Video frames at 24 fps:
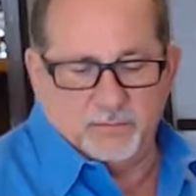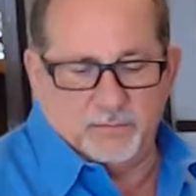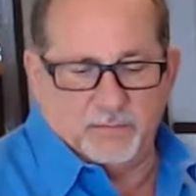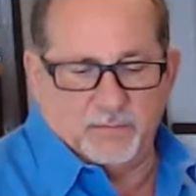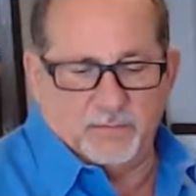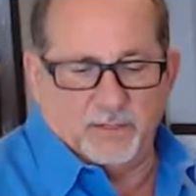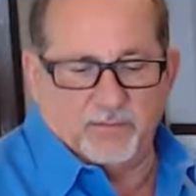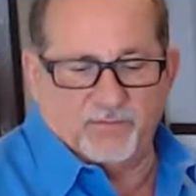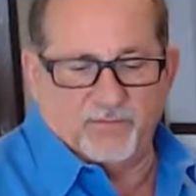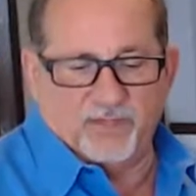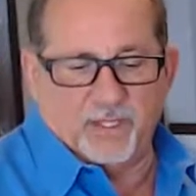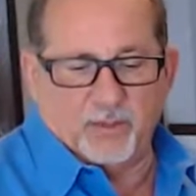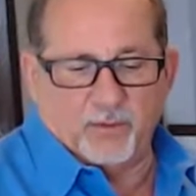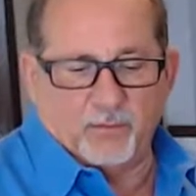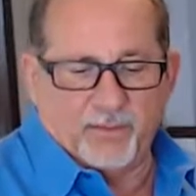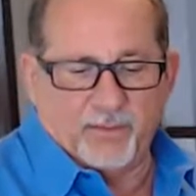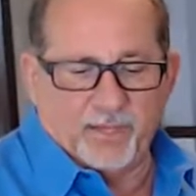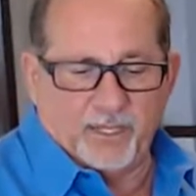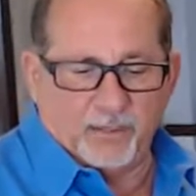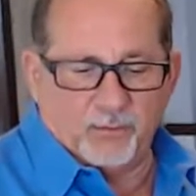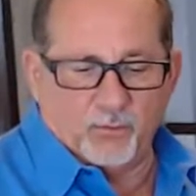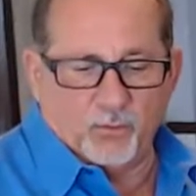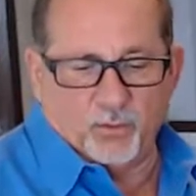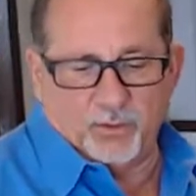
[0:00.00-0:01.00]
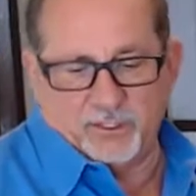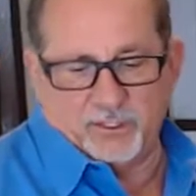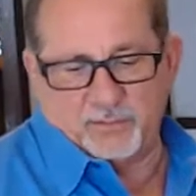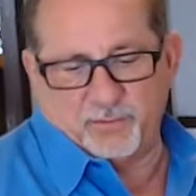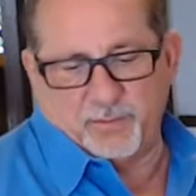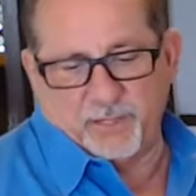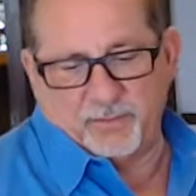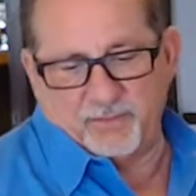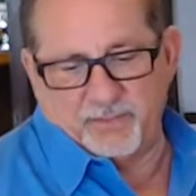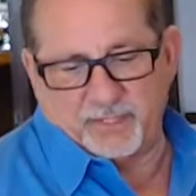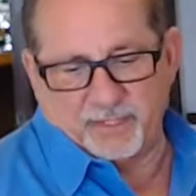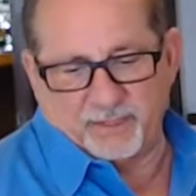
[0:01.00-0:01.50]
if they don't pay the mortgage
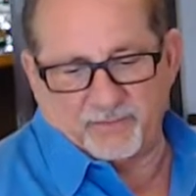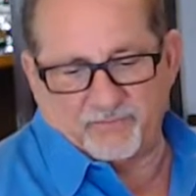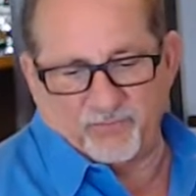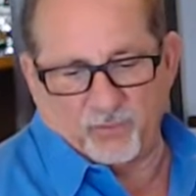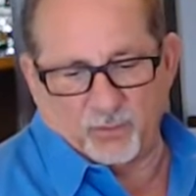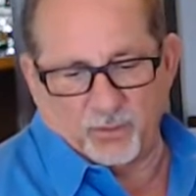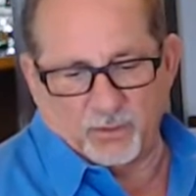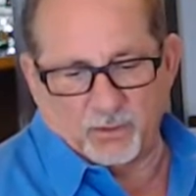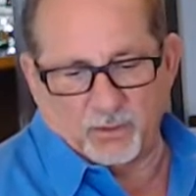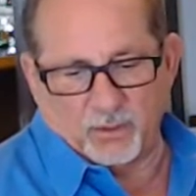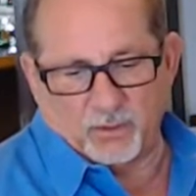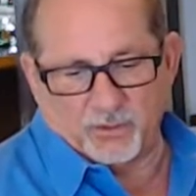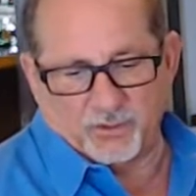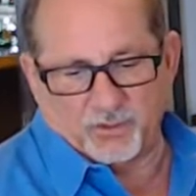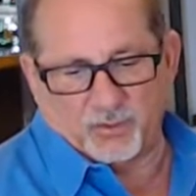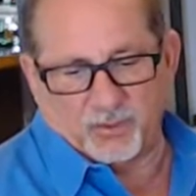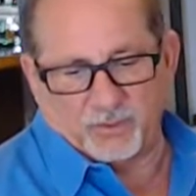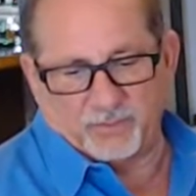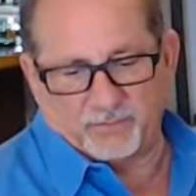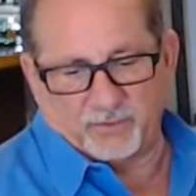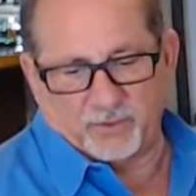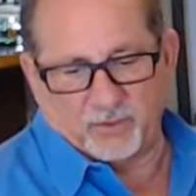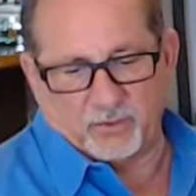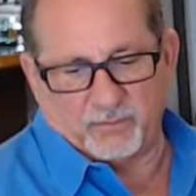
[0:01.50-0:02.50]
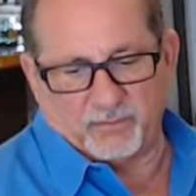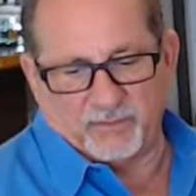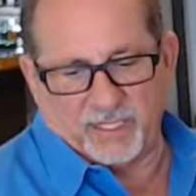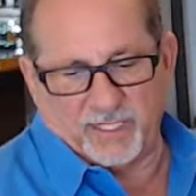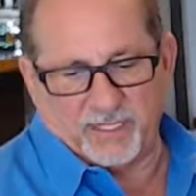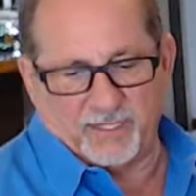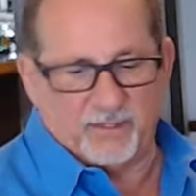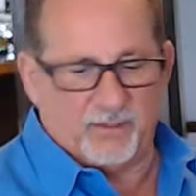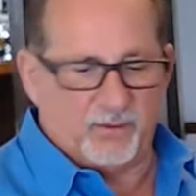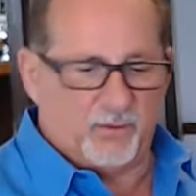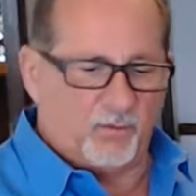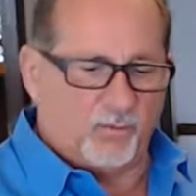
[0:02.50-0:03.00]
payment, they can foreclose on them, terminate
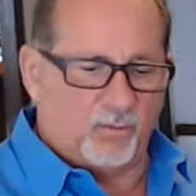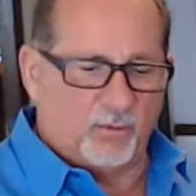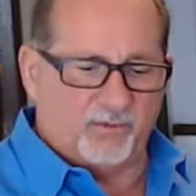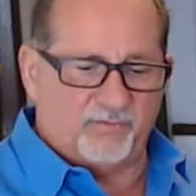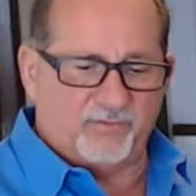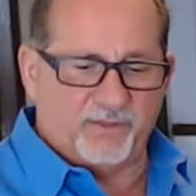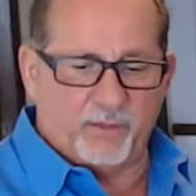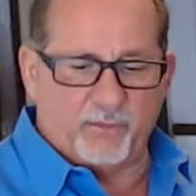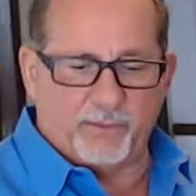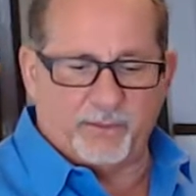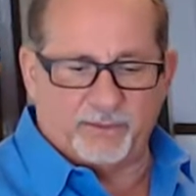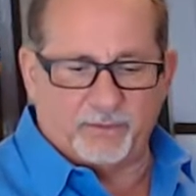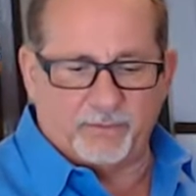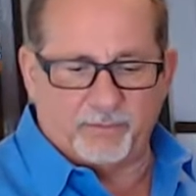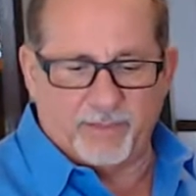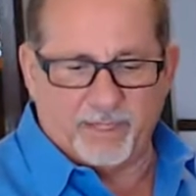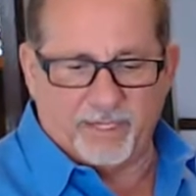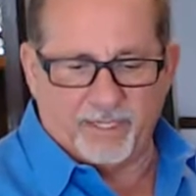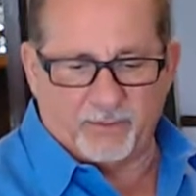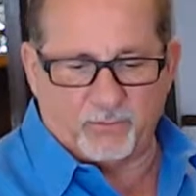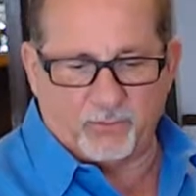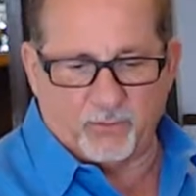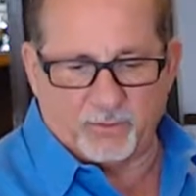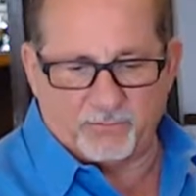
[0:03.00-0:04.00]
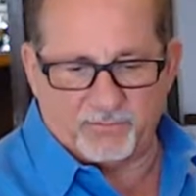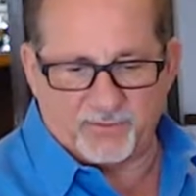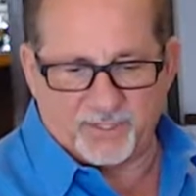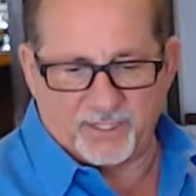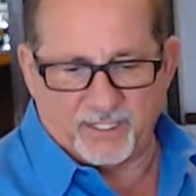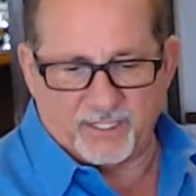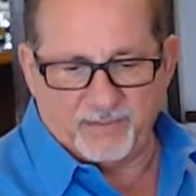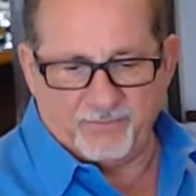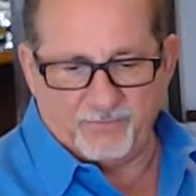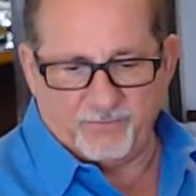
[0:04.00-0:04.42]
it, or if they went to bankruptcy.